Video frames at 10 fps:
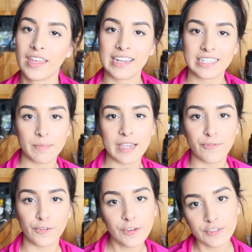They need to bake
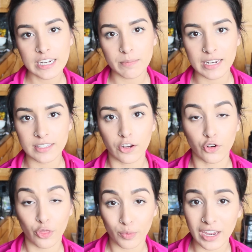for 15 minutes
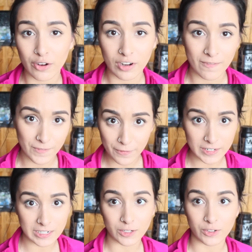under
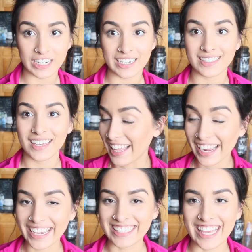350 degrees.
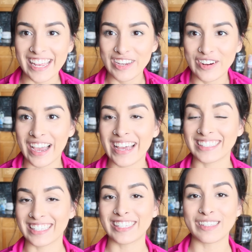Like I said, you
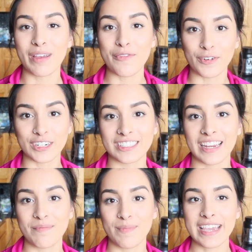guys, this is my first
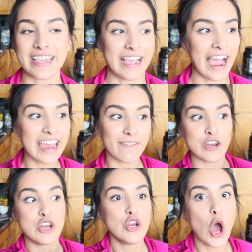time baking. I
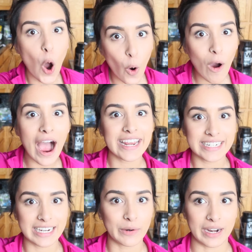have no
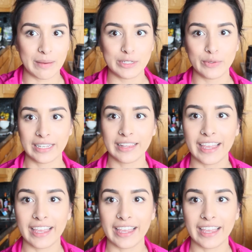idea what I'm doing.